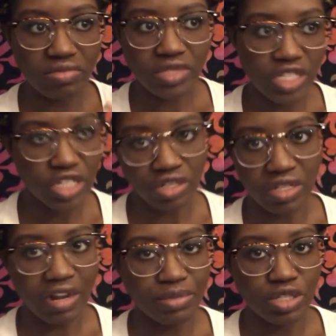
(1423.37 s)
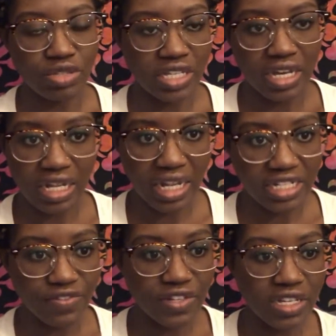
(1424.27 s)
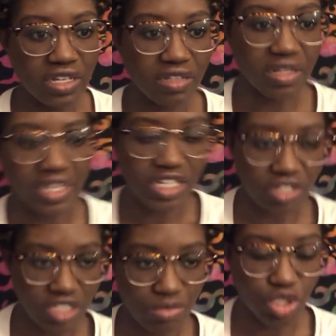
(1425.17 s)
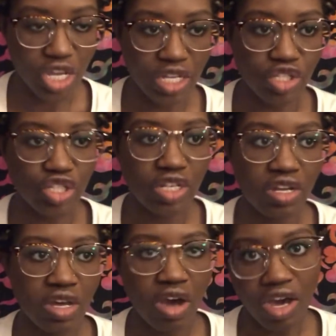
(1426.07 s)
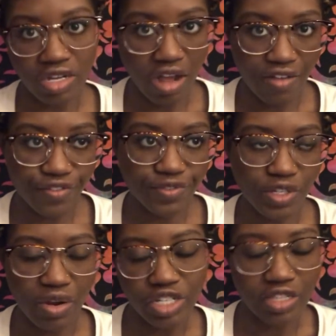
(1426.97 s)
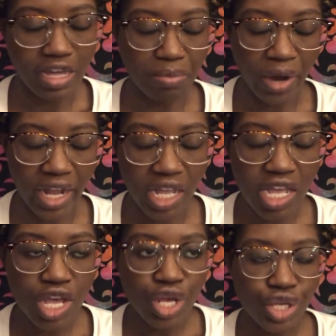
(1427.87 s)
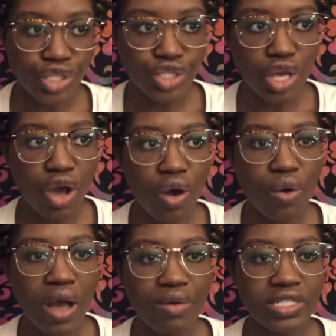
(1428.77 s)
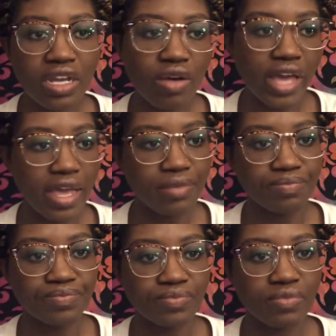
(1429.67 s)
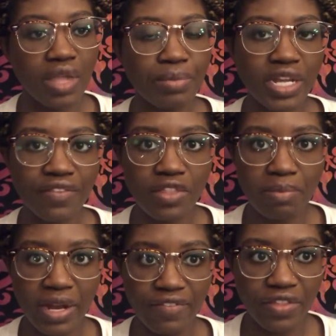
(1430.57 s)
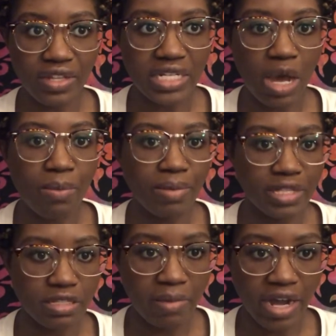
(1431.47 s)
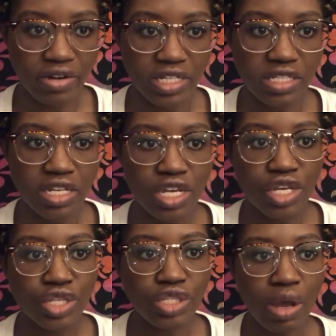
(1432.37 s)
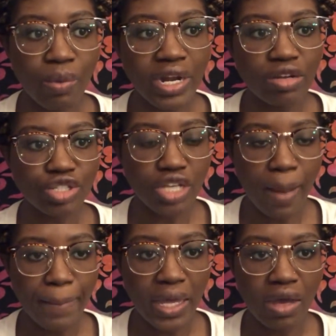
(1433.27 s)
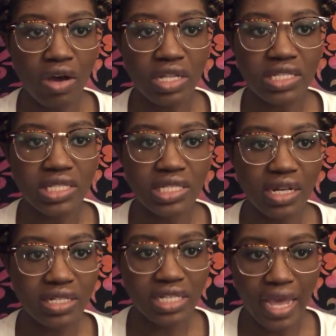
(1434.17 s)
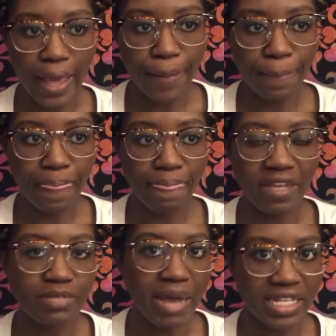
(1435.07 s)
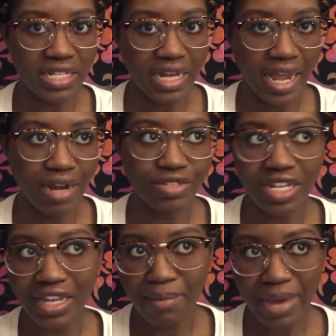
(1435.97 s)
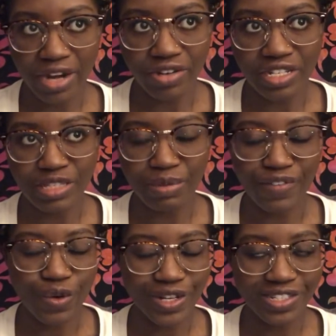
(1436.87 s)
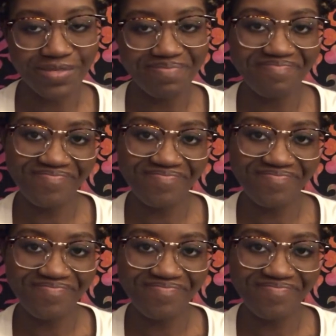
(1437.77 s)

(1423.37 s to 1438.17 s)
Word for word: year that I've been using it collectively, like year and some change on and off. You know, I took that break. So I was like, okay, I'm gonna give it the benefit of the doubt. Maybe it's the batteries. So I went out shopping on Sunday, this past Sunday, and I was going to get batteries, but of course